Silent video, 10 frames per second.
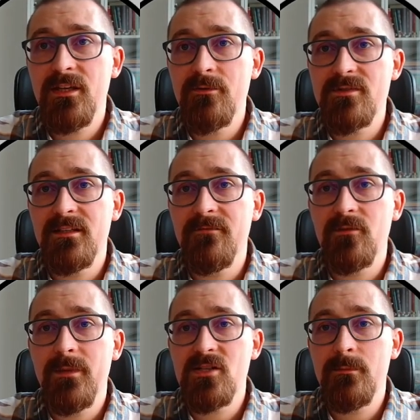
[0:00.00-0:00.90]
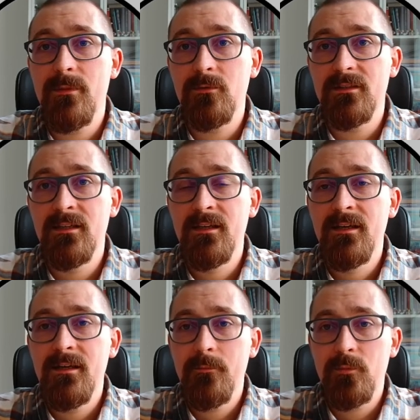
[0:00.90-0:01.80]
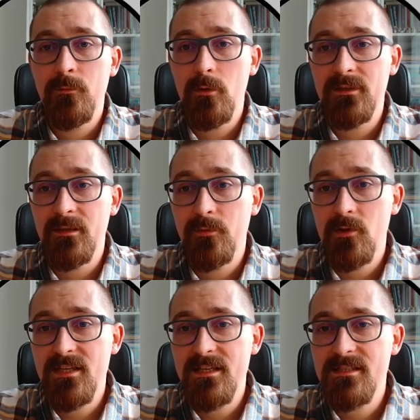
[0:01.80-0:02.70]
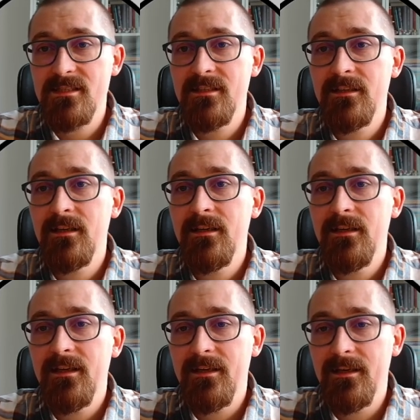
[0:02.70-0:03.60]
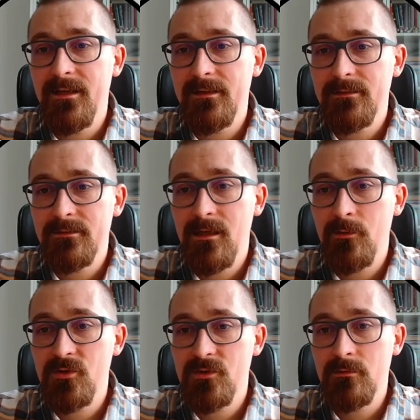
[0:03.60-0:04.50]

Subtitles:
Here is the information about the loading process. And now just to